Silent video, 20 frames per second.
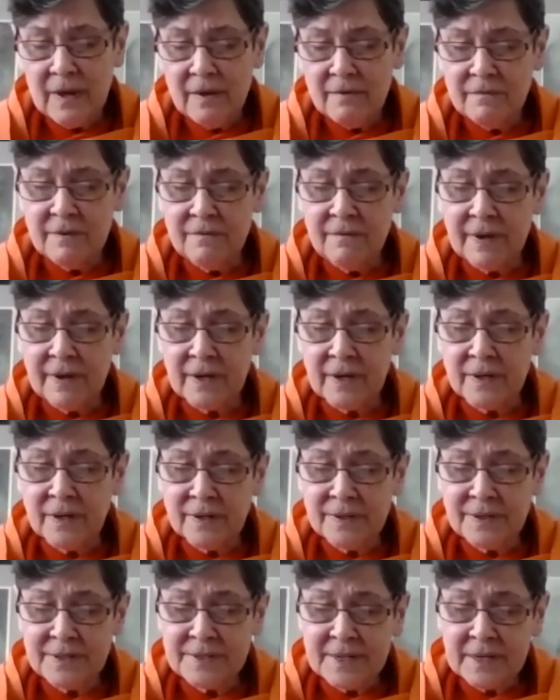
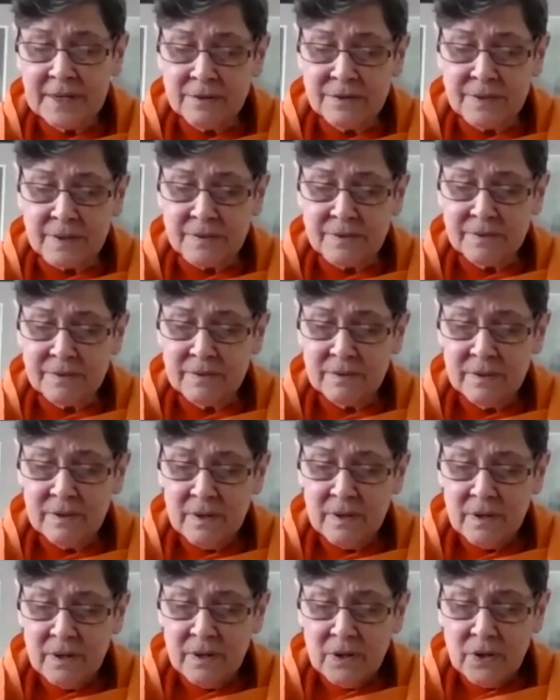Vivekananda tells us
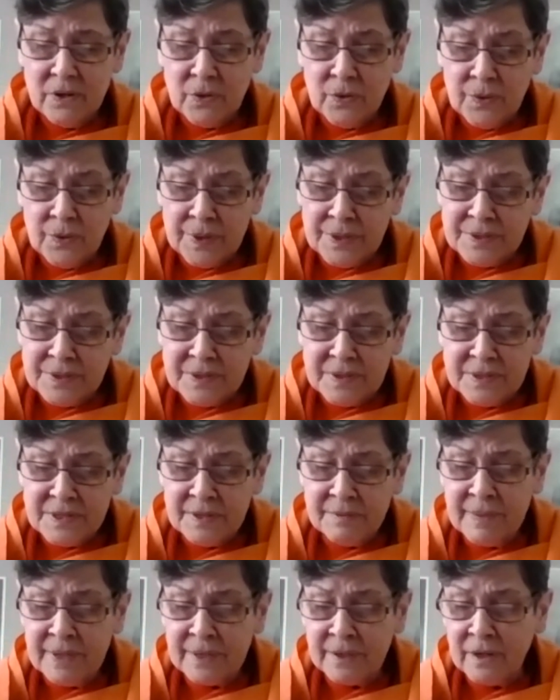
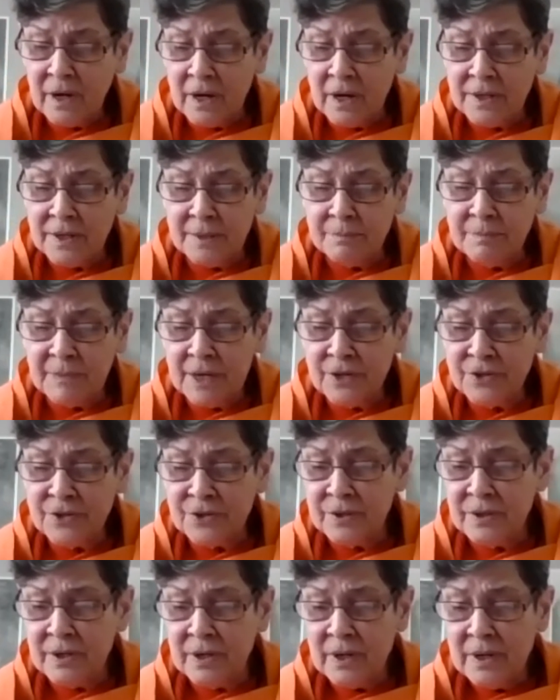criticism and
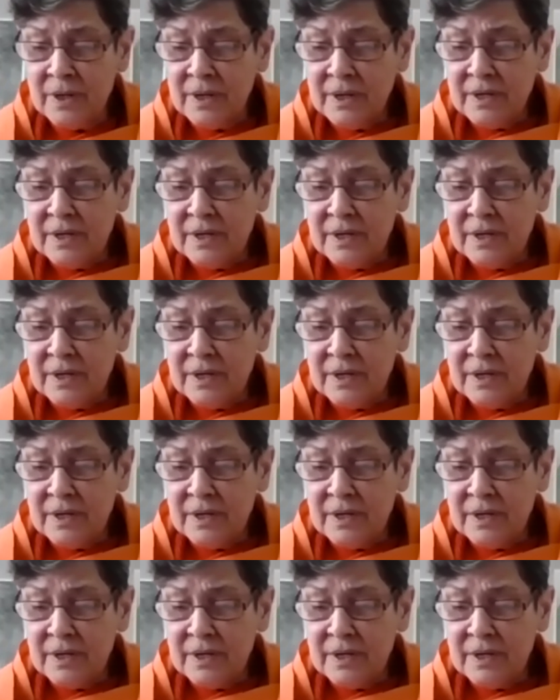condemnation